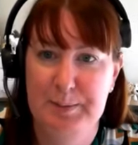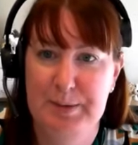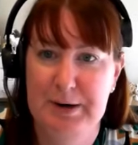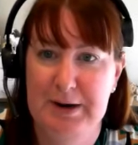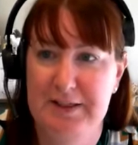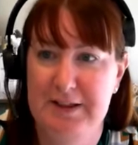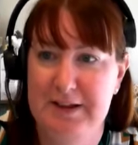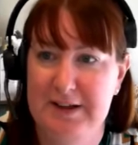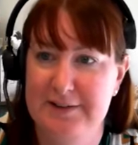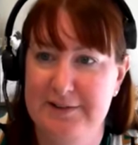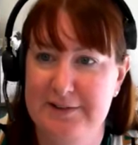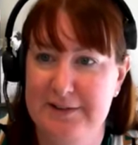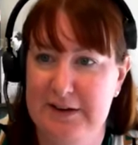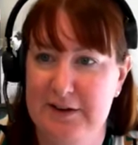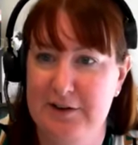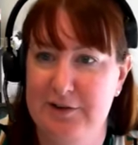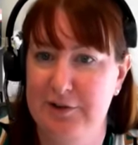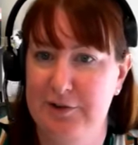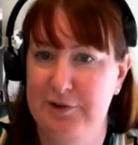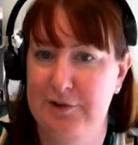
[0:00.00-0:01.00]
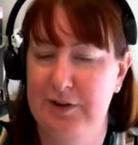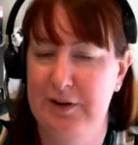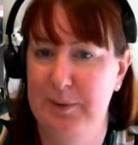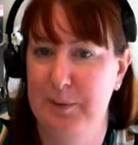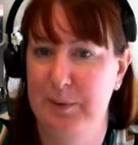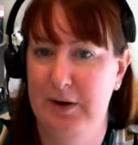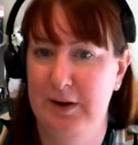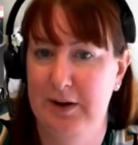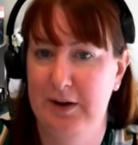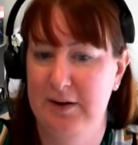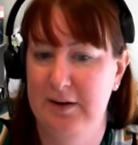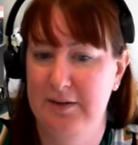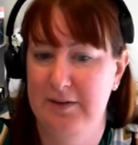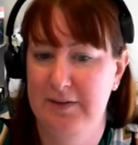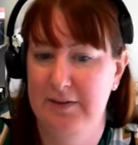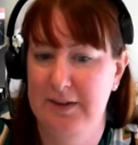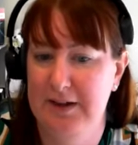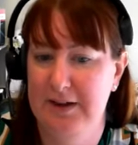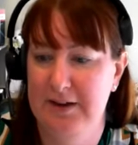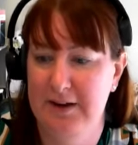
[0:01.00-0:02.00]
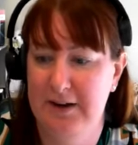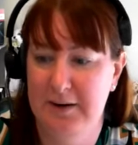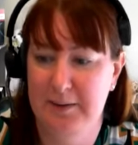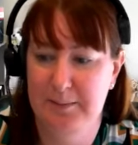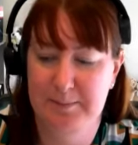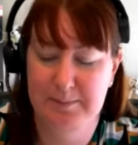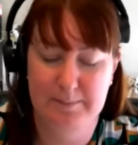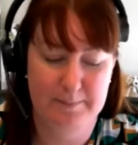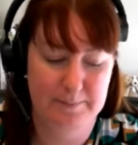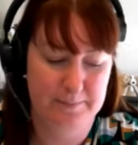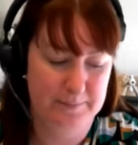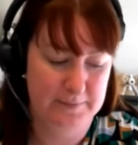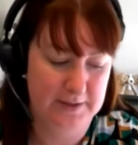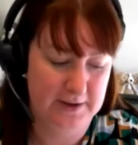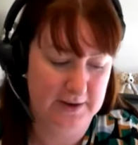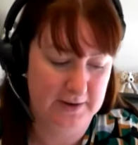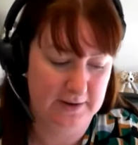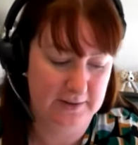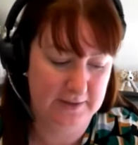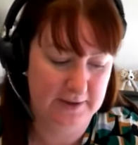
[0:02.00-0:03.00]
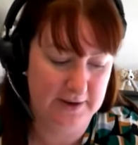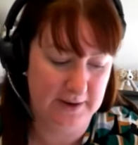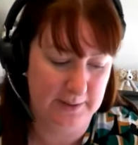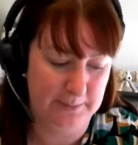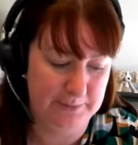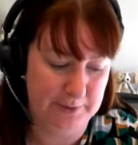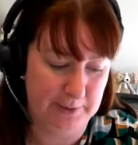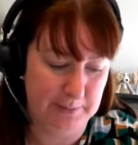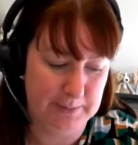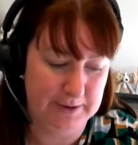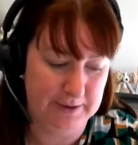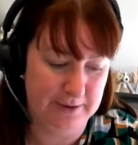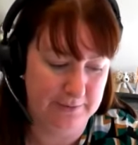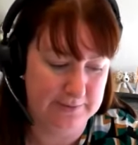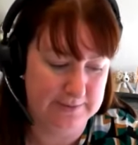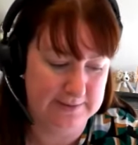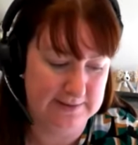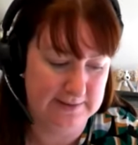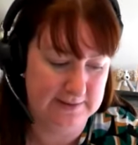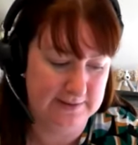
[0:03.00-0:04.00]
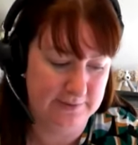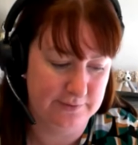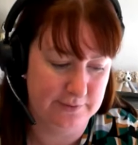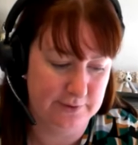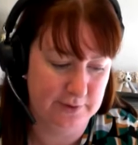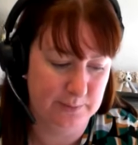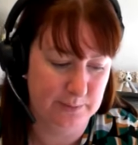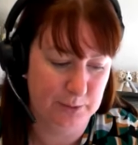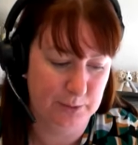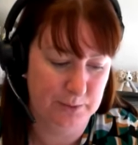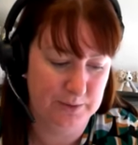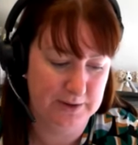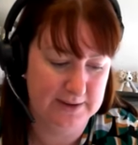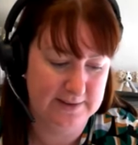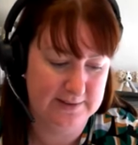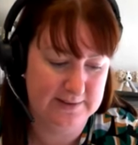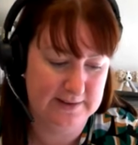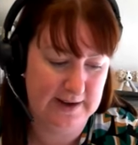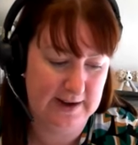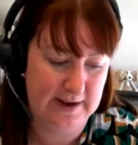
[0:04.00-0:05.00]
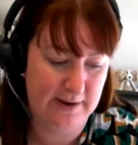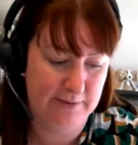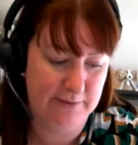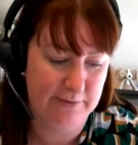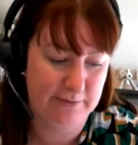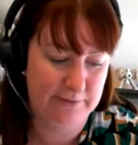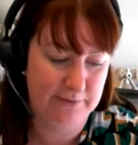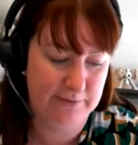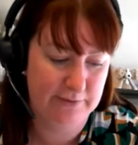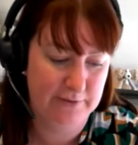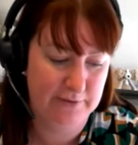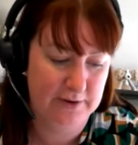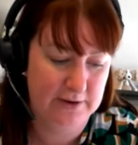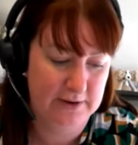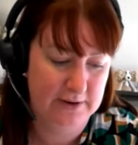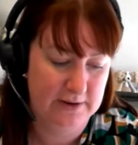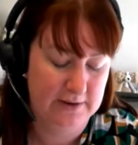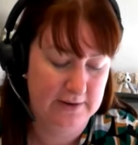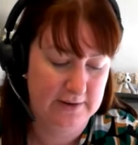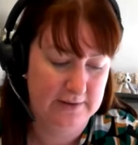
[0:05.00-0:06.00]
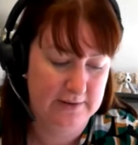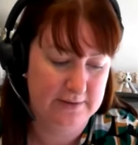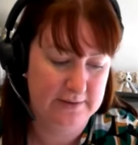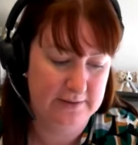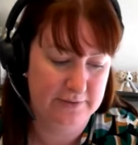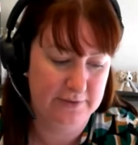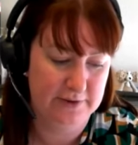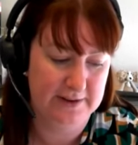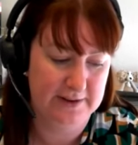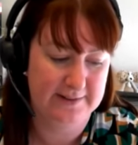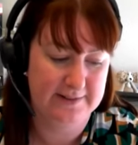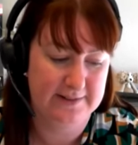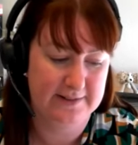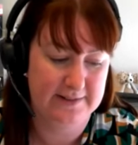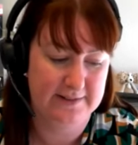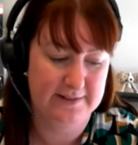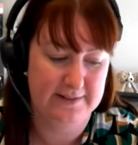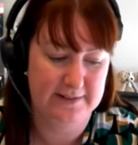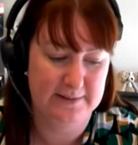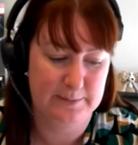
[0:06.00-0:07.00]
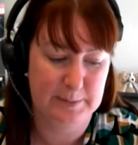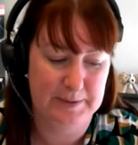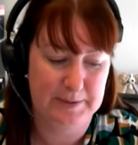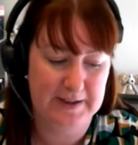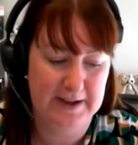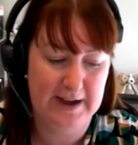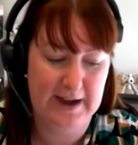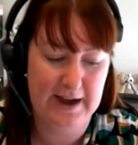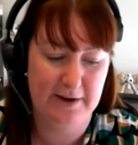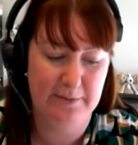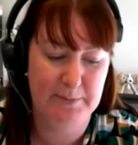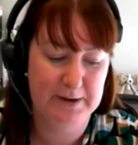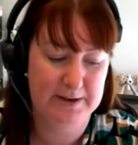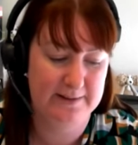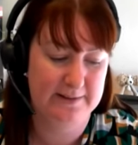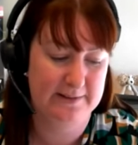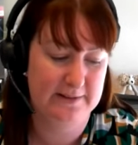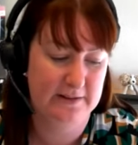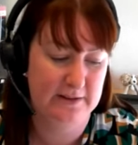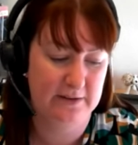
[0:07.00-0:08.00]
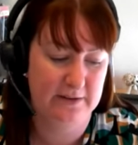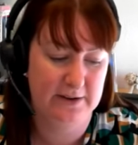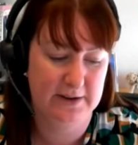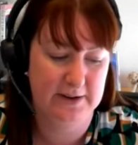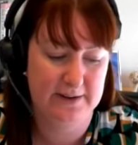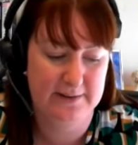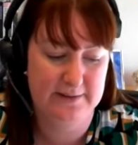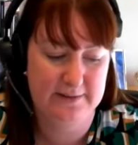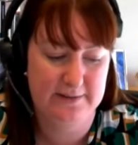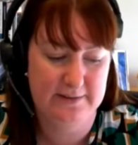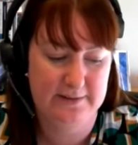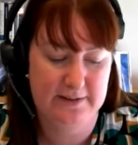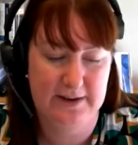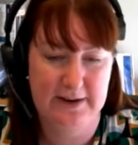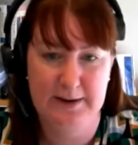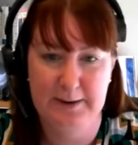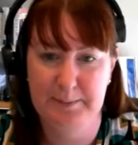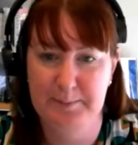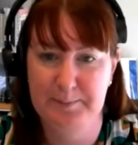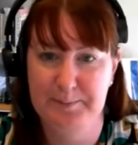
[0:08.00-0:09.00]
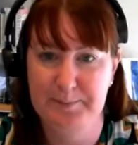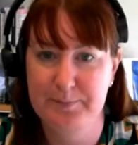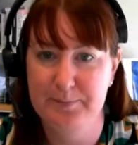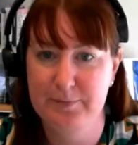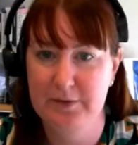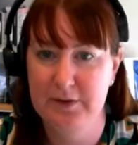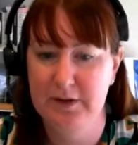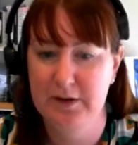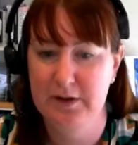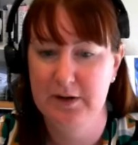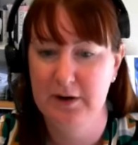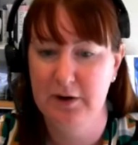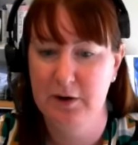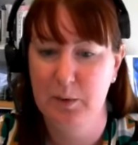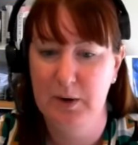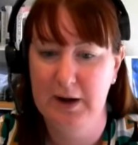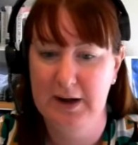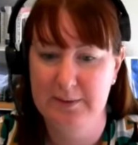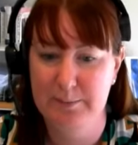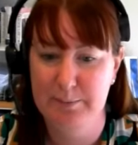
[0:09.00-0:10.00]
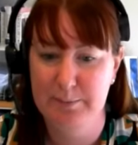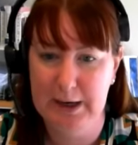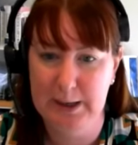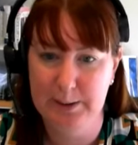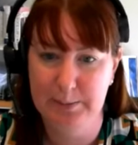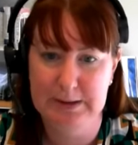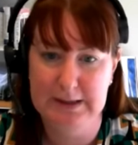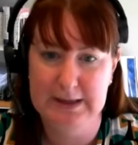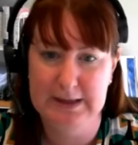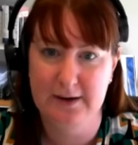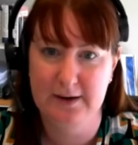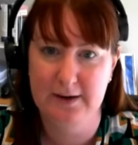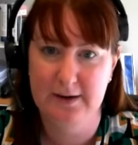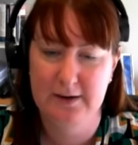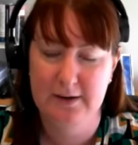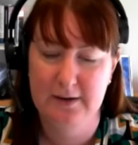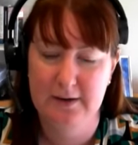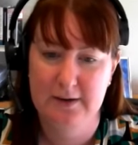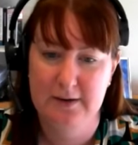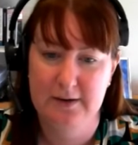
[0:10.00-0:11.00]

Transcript: But I think it's an interesting one that that comes up, and obviously different employers have different instances, but there have been serious, quite public